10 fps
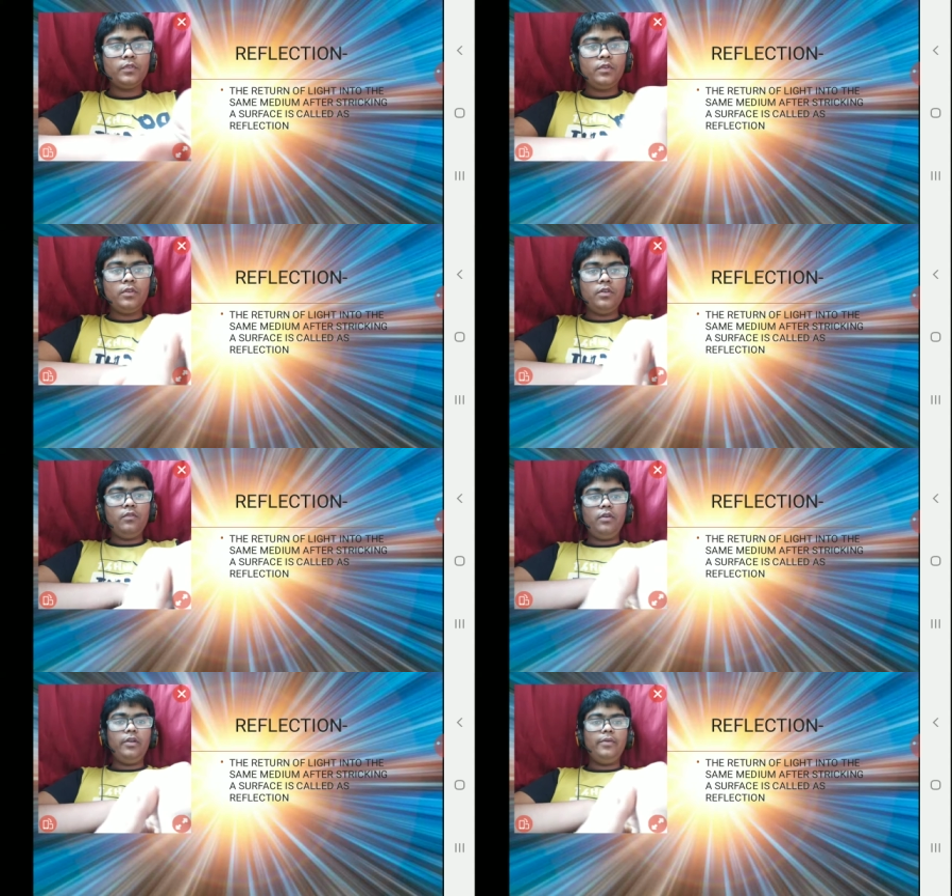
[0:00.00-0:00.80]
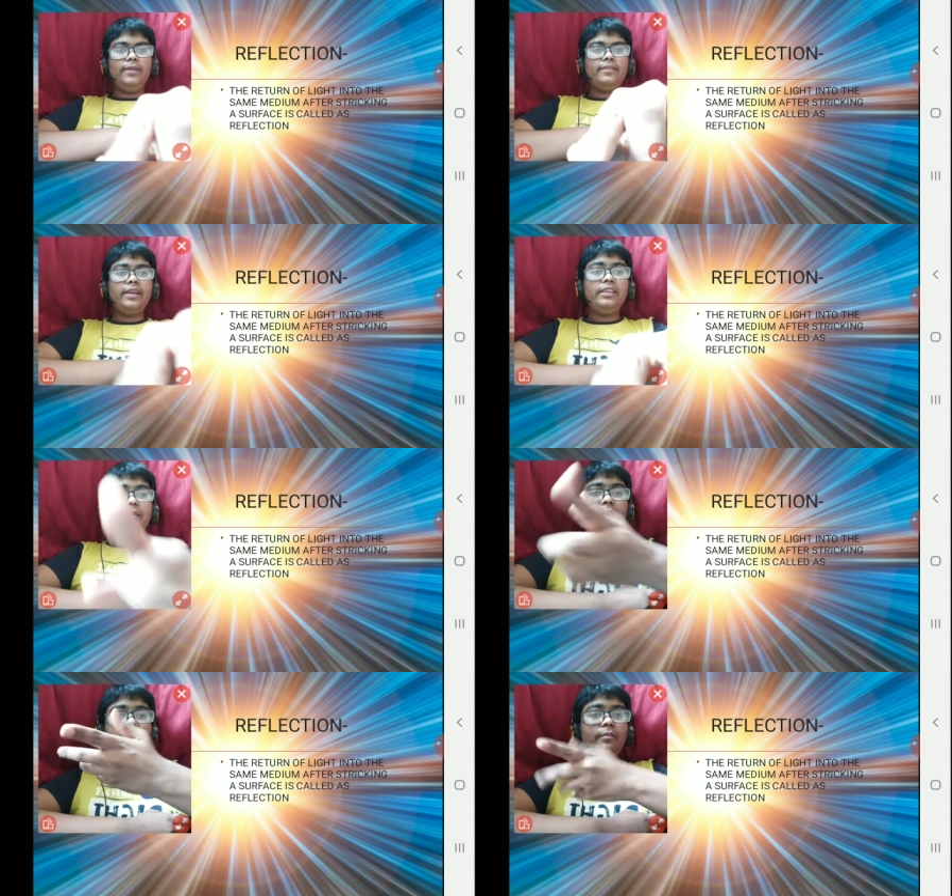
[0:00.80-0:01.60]
what do I exactly mean
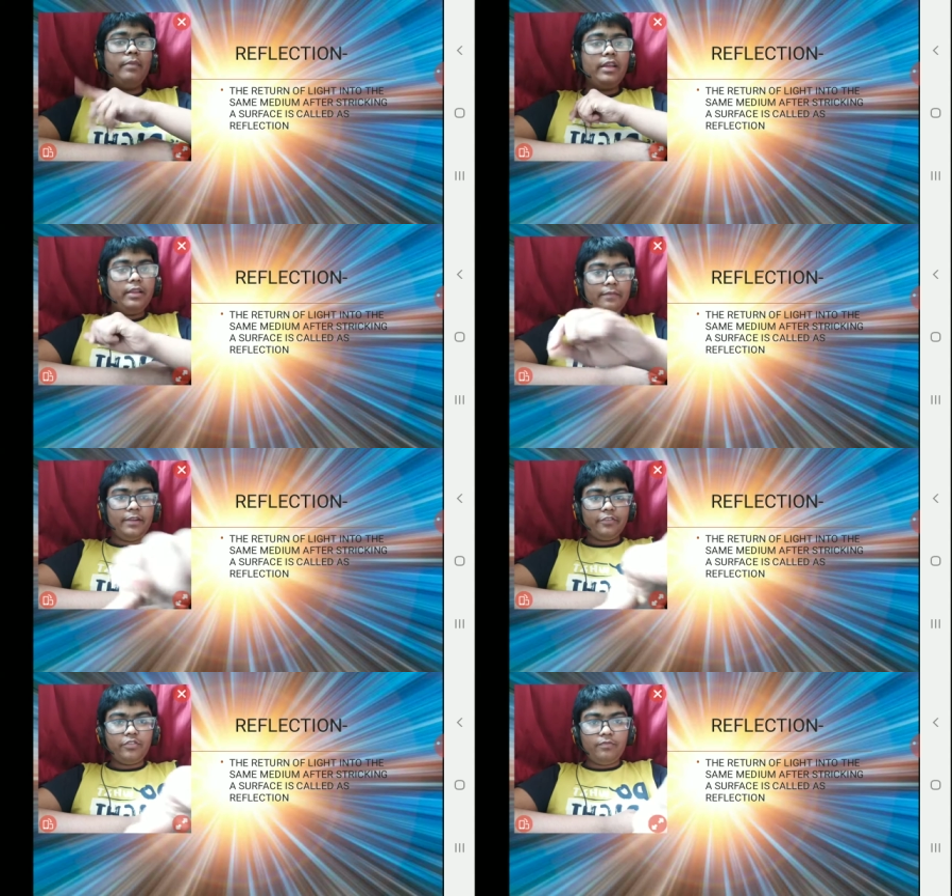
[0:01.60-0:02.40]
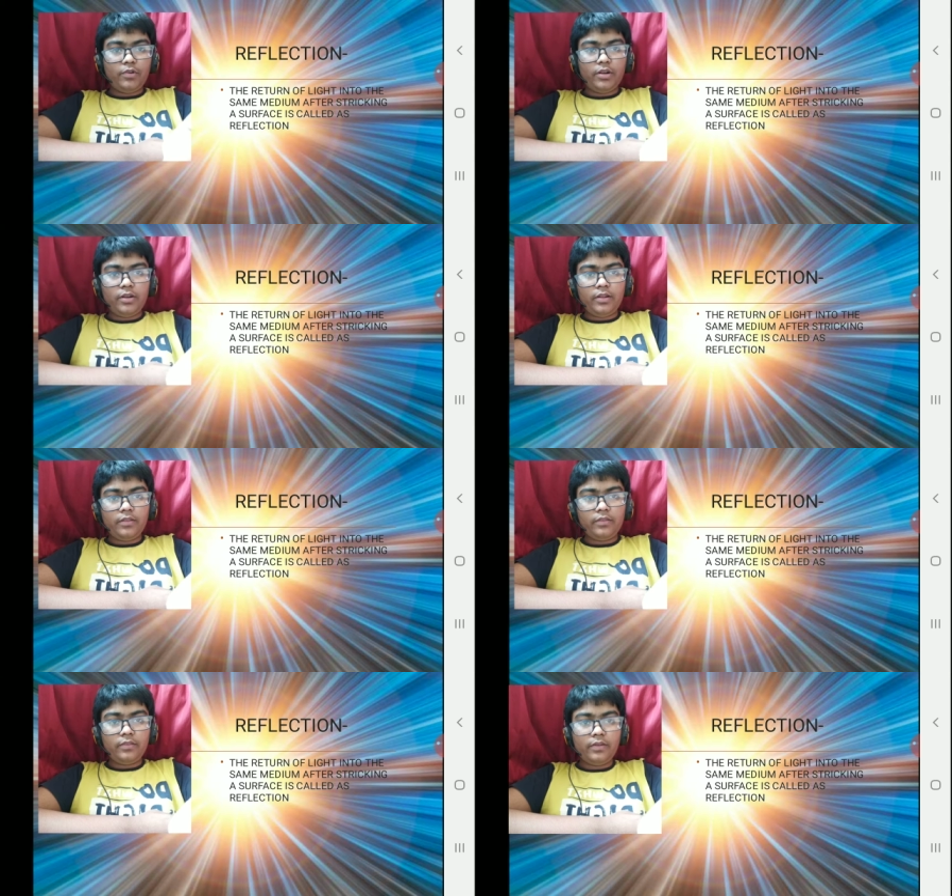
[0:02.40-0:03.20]
by reflection? What does this
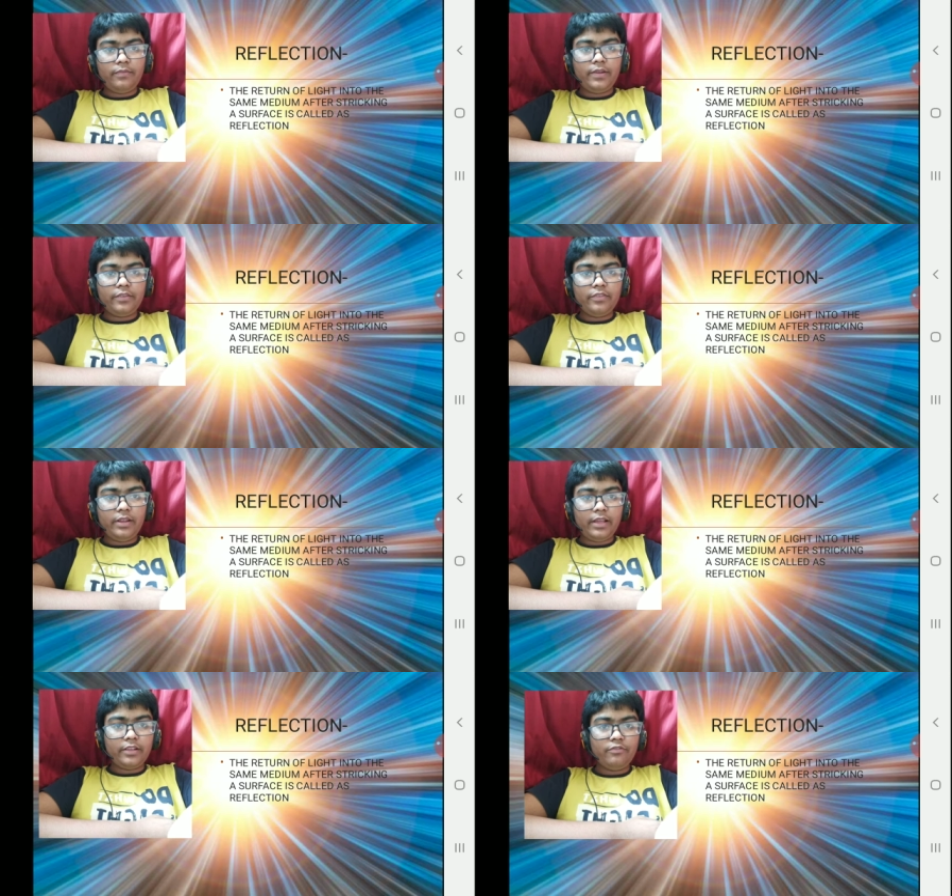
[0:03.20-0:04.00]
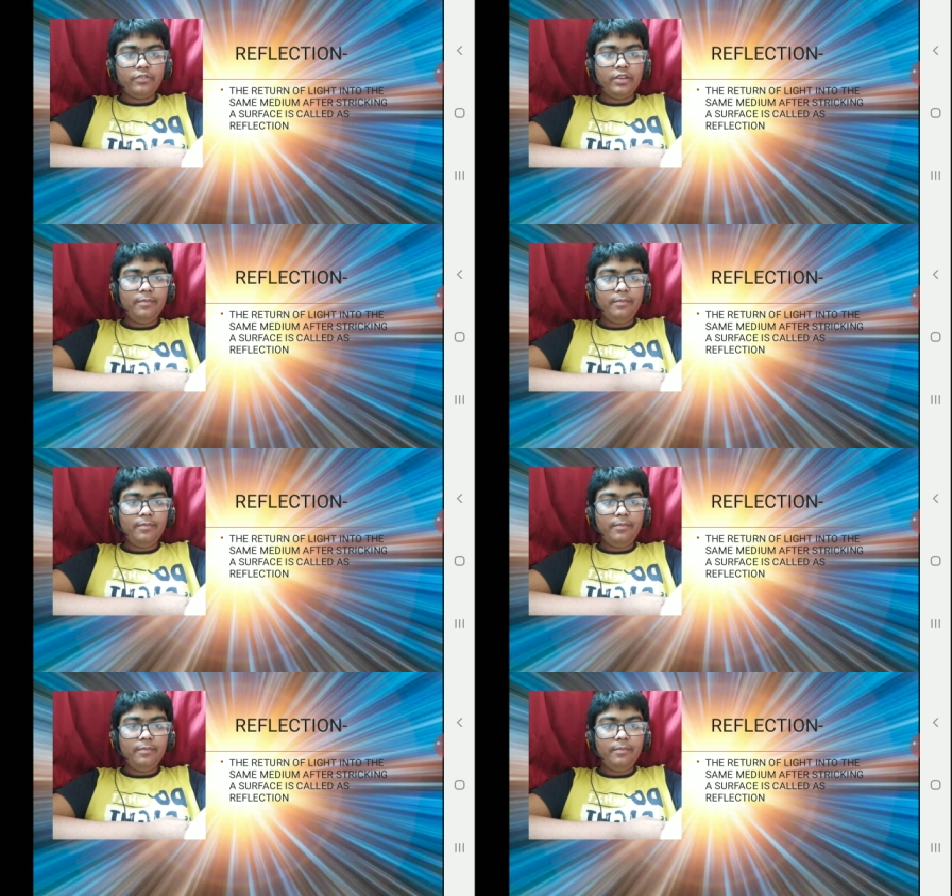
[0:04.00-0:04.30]
reflection actually mean?